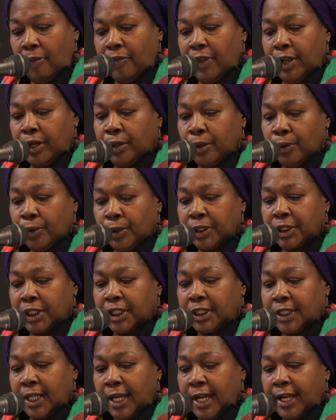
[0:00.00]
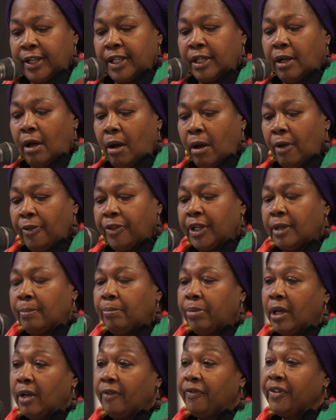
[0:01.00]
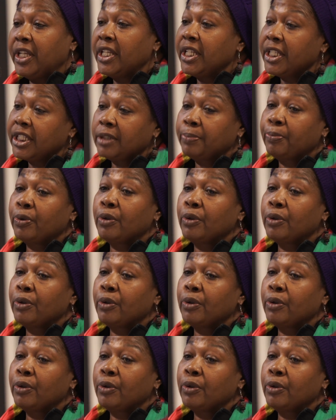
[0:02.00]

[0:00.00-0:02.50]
then who is to say that all the above is